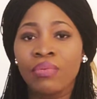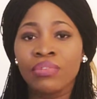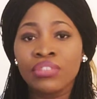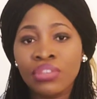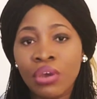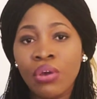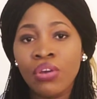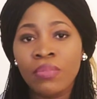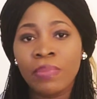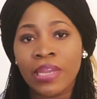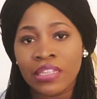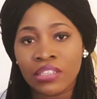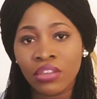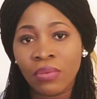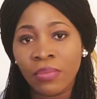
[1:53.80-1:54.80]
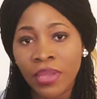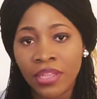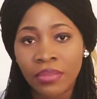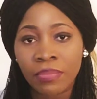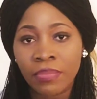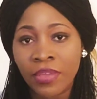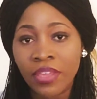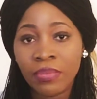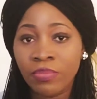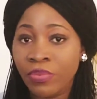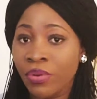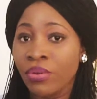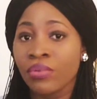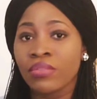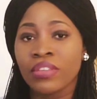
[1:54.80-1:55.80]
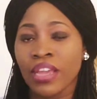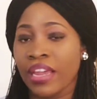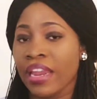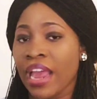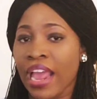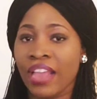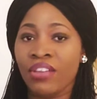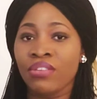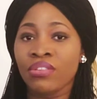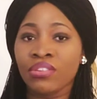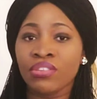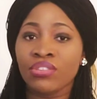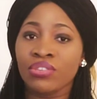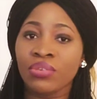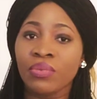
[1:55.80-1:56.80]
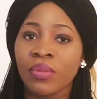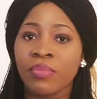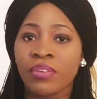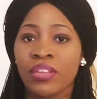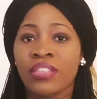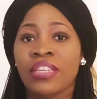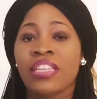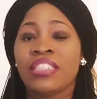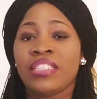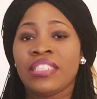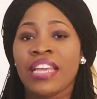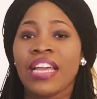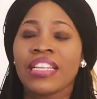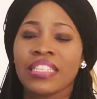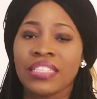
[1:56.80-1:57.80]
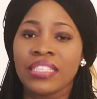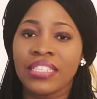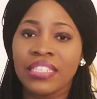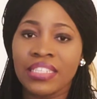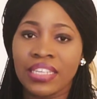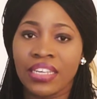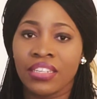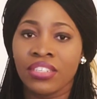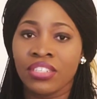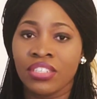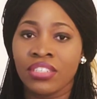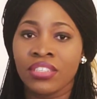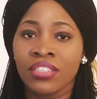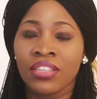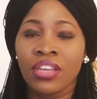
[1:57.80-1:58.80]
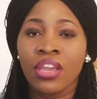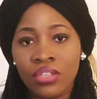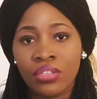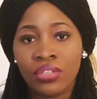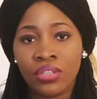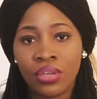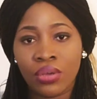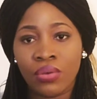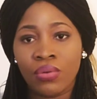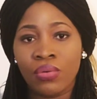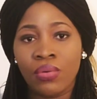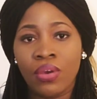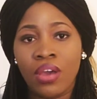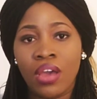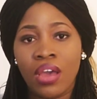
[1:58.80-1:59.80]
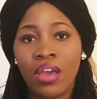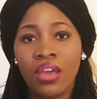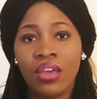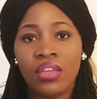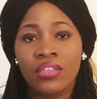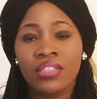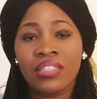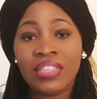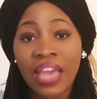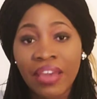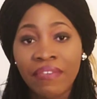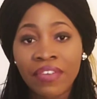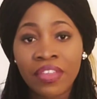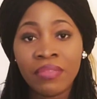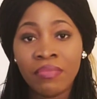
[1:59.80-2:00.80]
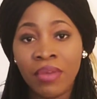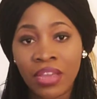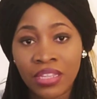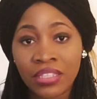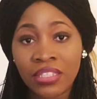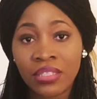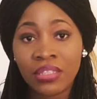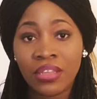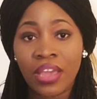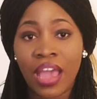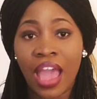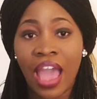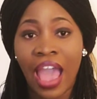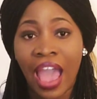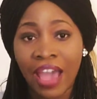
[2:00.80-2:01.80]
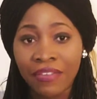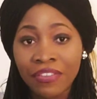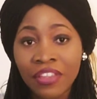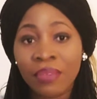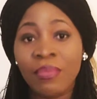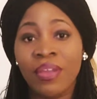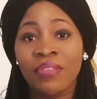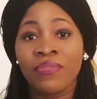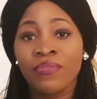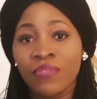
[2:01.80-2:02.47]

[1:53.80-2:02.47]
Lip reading: was told by so many people that I couldn't do it because I just had a C-section. So 7 months after my